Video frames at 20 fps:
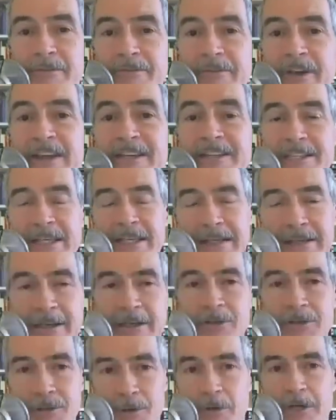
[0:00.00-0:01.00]
facing
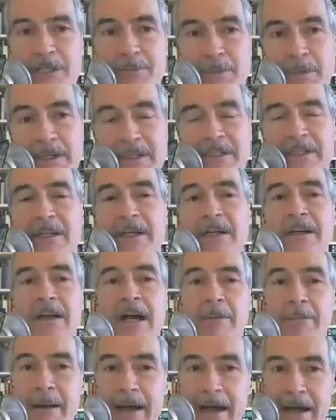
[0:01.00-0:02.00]
endorsement
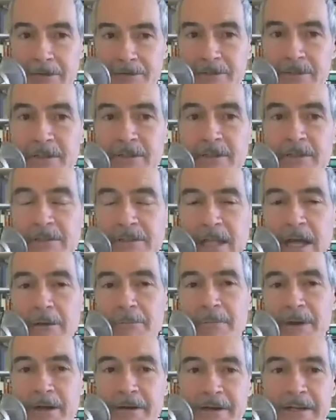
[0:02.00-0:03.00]
about
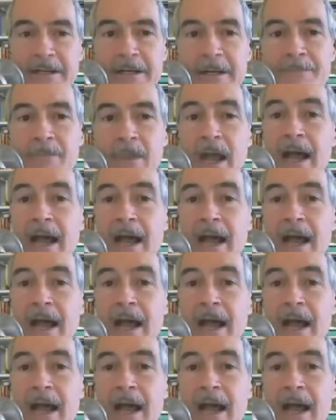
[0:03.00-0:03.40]
Cloudberry,